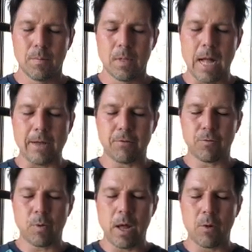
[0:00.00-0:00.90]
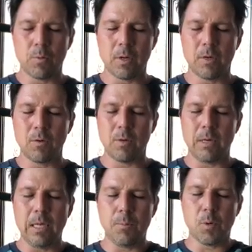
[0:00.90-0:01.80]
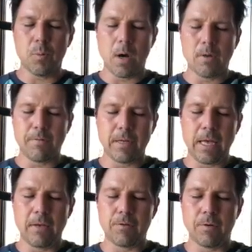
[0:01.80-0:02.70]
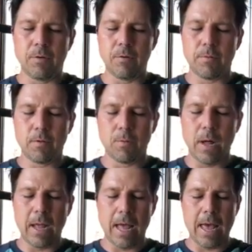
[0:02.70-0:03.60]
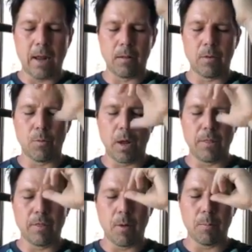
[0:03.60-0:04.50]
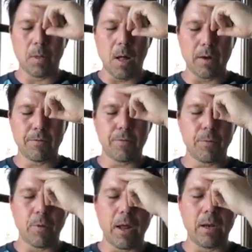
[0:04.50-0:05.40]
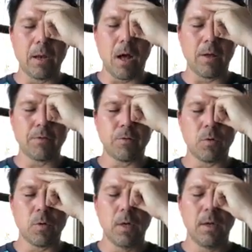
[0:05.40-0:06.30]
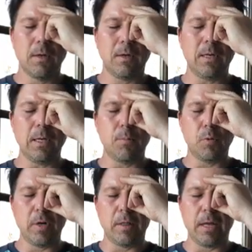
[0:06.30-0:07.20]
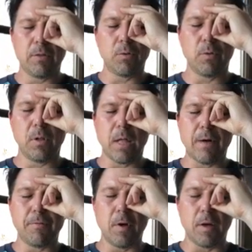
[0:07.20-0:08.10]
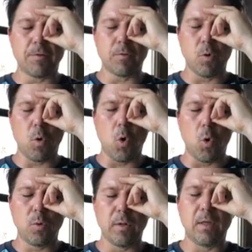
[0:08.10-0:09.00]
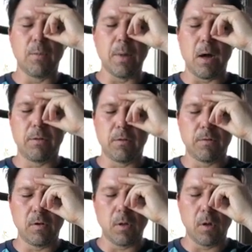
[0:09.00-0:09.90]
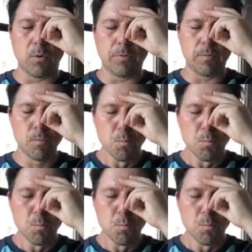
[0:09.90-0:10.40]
Last round, we're going to do a deeper modification. Use the right hand and the right thumb blocks the right nostril. Deep breathing through the left nostril only. The mouth is closed.